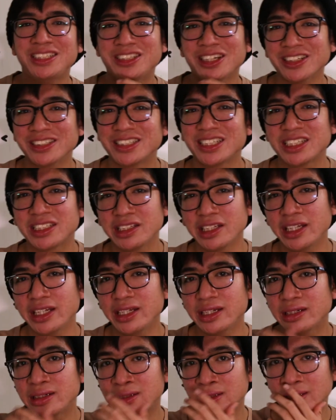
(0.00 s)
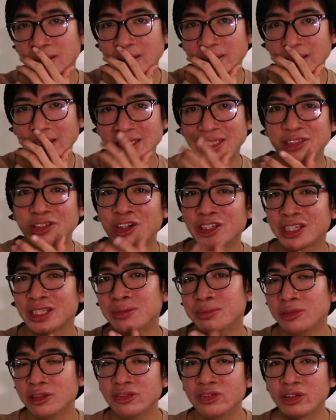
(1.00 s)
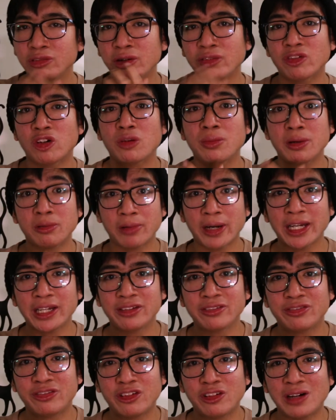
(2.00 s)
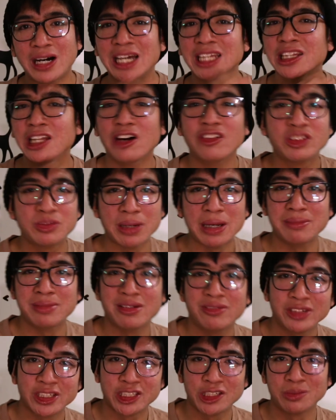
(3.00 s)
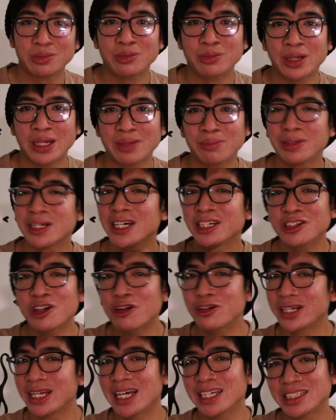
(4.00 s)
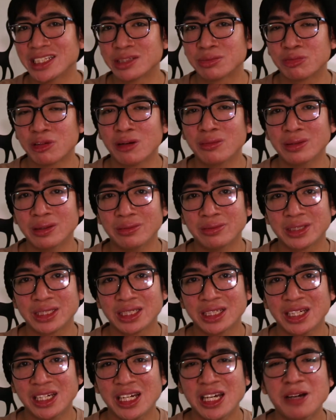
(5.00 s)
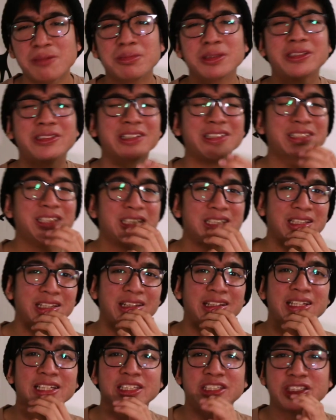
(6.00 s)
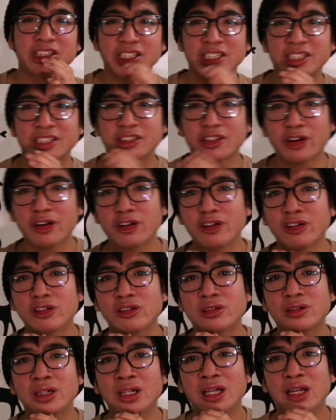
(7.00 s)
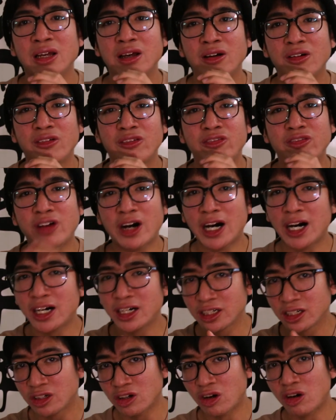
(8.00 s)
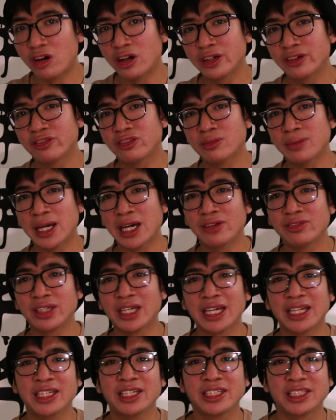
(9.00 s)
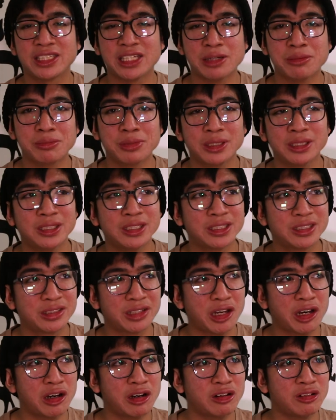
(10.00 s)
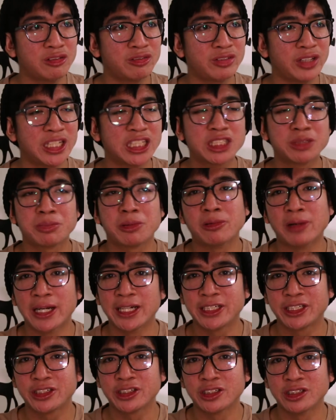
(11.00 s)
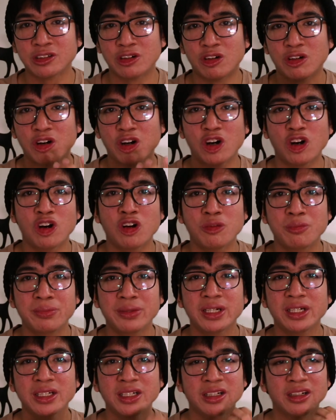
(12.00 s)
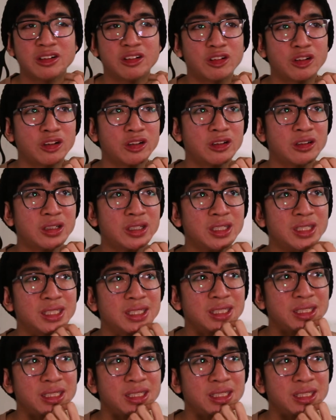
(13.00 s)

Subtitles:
Justice League is not the movie we've all been waiting for. I loved Batman v Superman, but I know it has its problems. But Justice League is just so far gone from having any semblance of inspiration or hope, or